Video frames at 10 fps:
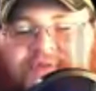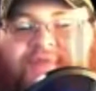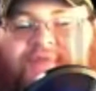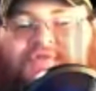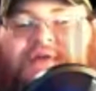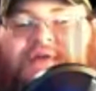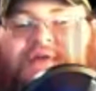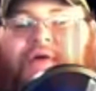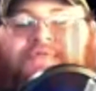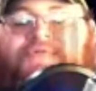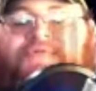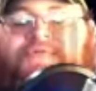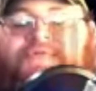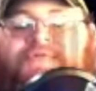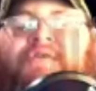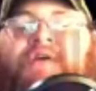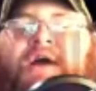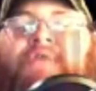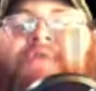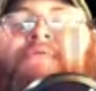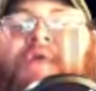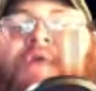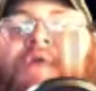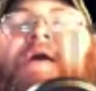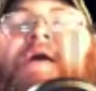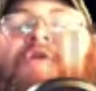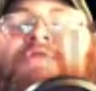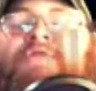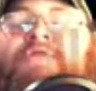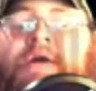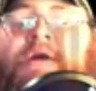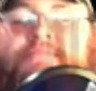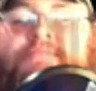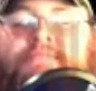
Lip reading: Eiffel Tower could fall on her head right now, it'd be great.